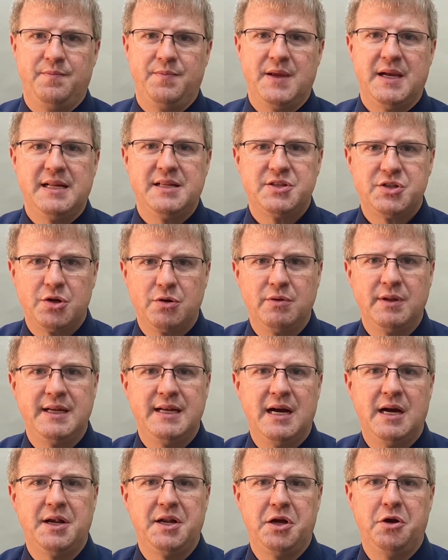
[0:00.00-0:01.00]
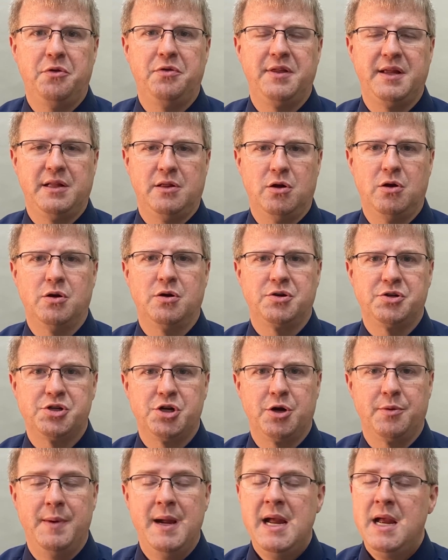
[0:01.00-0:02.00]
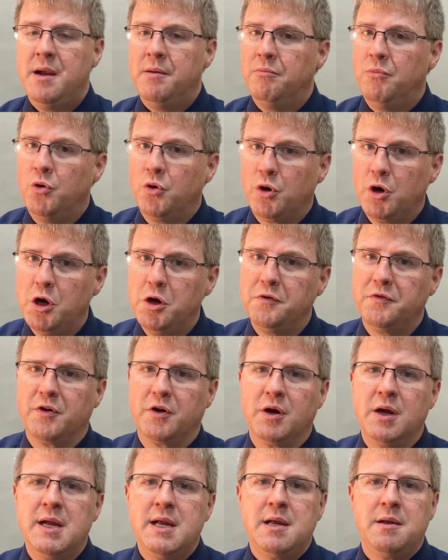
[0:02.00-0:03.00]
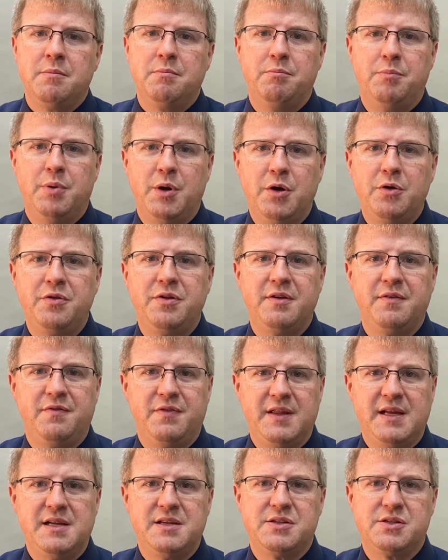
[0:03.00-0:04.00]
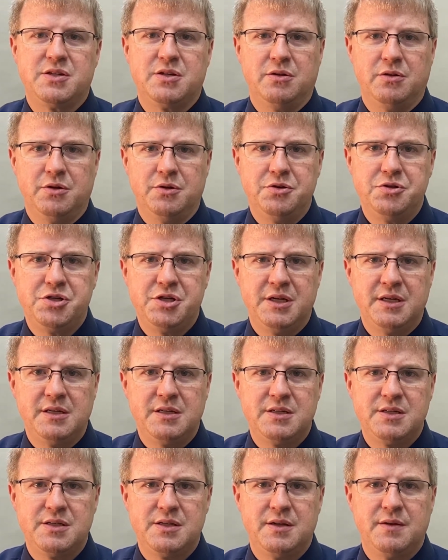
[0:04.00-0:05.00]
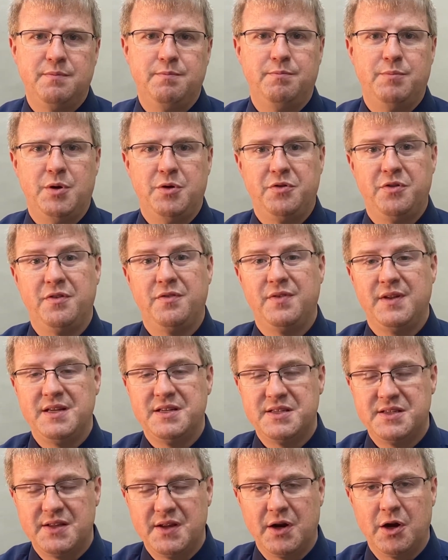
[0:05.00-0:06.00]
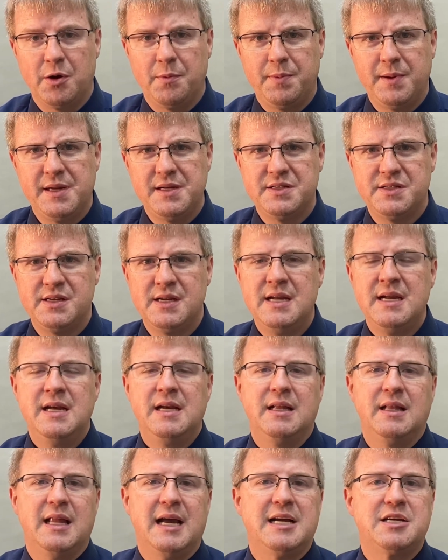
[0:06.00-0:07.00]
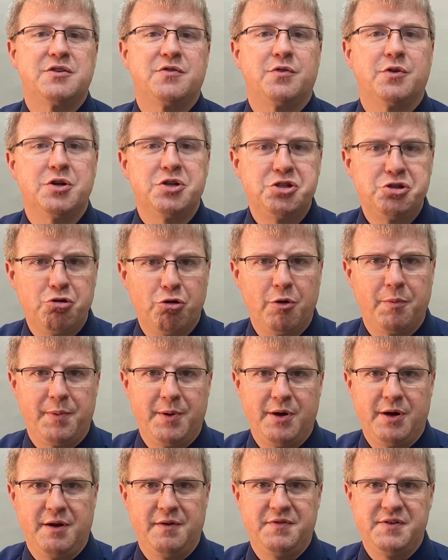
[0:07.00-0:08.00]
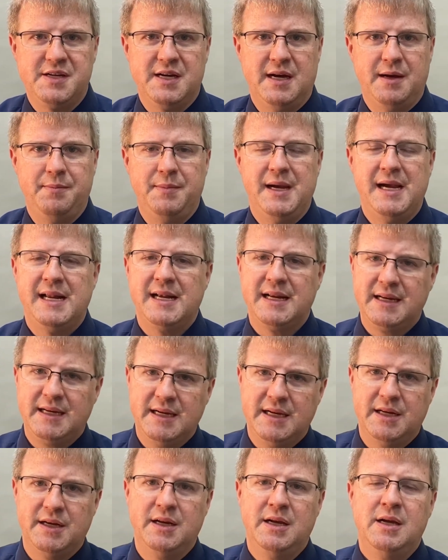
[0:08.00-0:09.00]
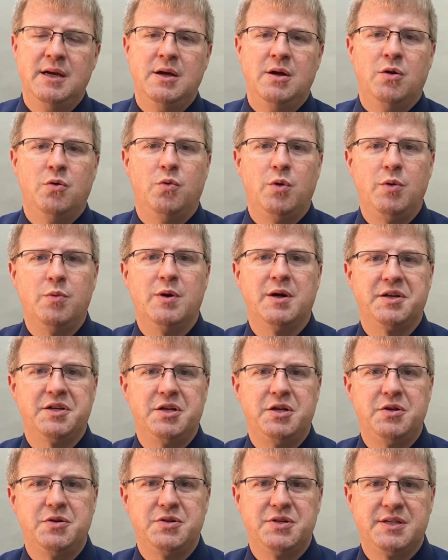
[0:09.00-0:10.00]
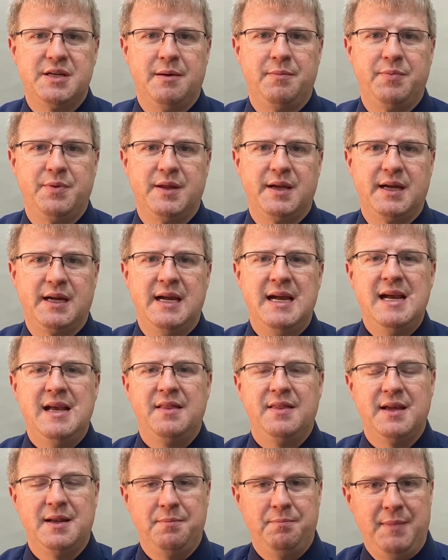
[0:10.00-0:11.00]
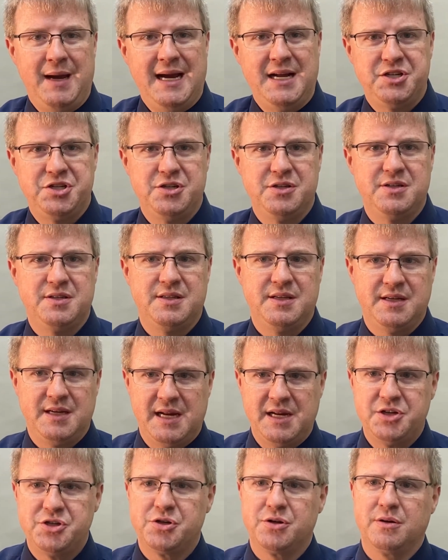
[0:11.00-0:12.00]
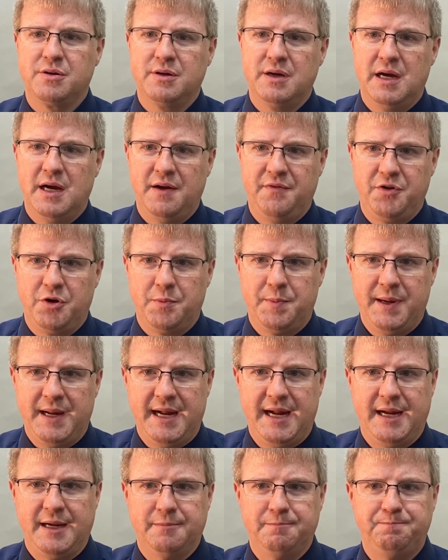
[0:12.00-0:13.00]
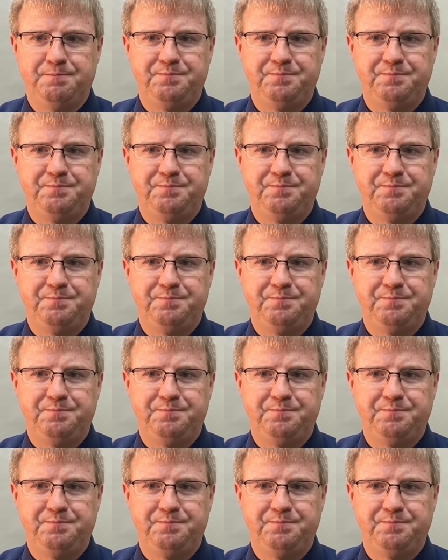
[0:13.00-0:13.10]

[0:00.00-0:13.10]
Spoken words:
It's certainly not healthy long term. Moreover, both of these solutions, both of these therapies, last for a short period of time. And again, we want to use something that matches the nature of your pain.